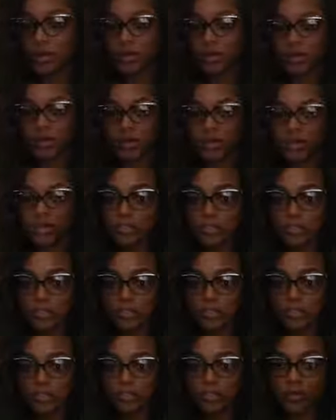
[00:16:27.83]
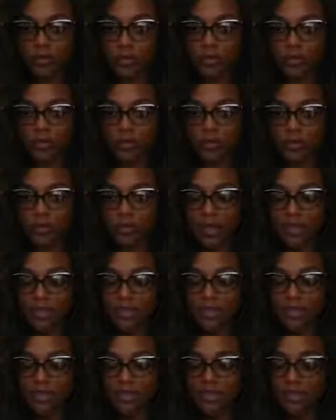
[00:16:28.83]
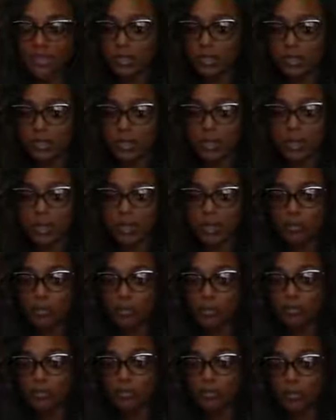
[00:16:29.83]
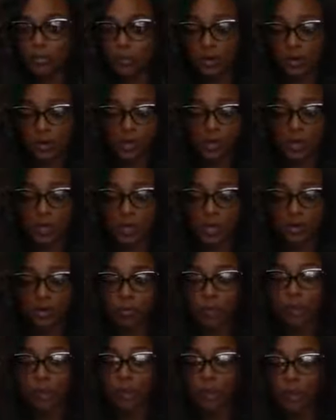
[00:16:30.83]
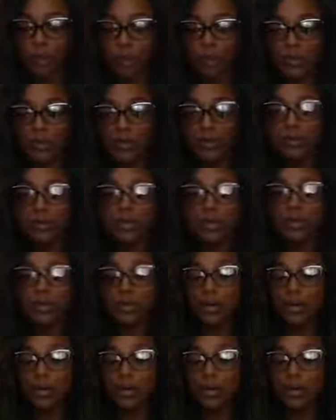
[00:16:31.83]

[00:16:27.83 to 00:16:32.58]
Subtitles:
So I don't know if she was like trying to like sit on that or move or like walk around it.